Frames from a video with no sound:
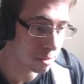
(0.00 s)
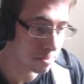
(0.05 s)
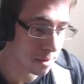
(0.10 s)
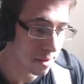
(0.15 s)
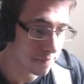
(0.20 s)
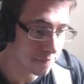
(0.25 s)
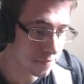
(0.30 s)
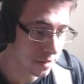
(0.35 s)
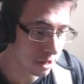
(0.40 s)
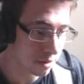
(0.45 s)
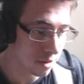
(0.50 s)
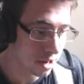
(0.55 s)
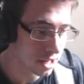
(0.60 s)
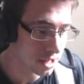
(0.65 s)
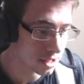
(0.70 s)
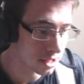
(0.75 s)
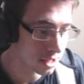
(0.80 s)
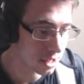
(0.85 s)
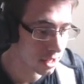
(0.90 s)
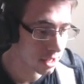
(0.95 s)
put my finger on
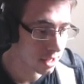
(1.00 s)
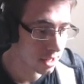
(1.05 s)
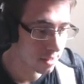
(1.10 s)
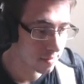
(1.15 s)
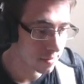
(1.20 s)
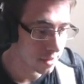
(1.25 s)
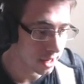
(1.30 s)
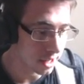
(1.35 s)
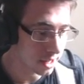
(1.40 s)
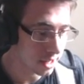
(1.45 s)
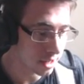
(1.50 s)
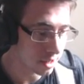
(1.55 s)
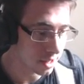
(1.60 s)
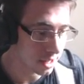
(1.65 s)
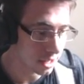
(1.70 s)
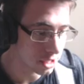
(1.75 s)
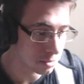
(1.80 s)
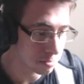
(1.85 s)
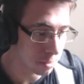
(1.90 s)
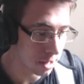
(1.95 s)
it. I
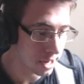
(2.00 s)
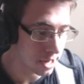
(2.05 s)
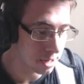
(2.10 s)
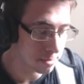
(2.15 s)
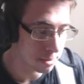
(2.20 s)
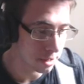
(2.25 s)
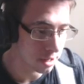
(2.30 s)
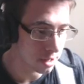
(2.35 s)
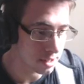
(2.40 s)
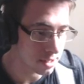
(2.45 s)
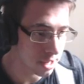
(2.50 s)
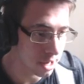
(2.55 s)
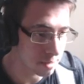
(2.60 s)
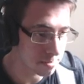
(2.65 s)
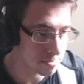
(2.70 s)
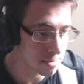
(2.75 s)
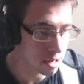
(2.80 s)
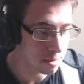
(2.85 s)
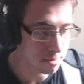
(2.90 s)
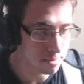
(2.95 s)
cannot explain it because
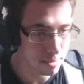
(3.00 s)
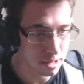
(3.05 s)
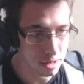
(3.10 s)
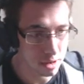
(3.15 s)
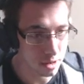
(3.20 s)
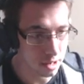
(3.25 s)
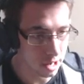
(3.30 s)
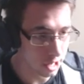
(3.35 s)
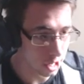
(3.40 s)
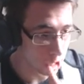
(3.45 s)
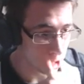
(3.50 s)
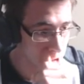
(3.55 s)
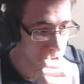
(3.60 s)
I'd make me look like a